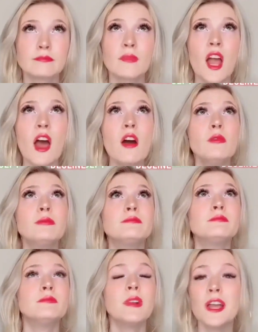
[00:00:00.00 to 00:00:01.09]
Oh.
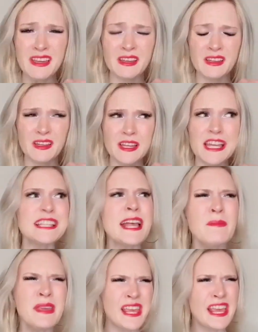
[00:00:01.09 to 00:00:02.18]
He sent me
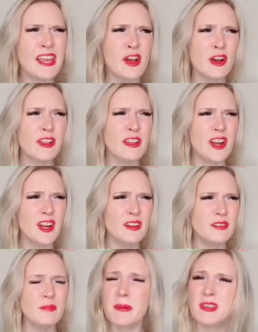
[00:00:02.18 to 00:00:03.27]
E earlier.
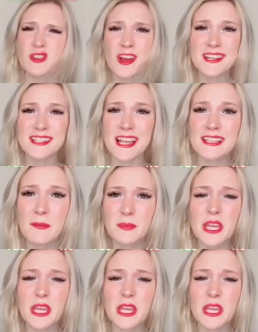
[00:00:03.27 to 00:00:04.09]
Maybe he's trying to say something?